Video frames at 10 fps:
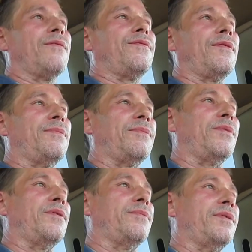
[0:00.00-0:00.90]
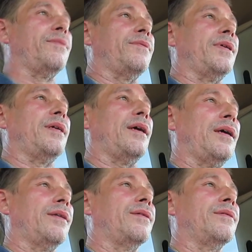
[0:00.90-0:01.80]
From the moment we
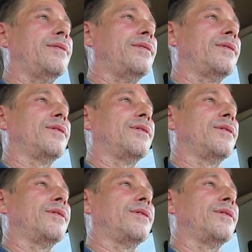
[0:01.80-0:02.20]
enter the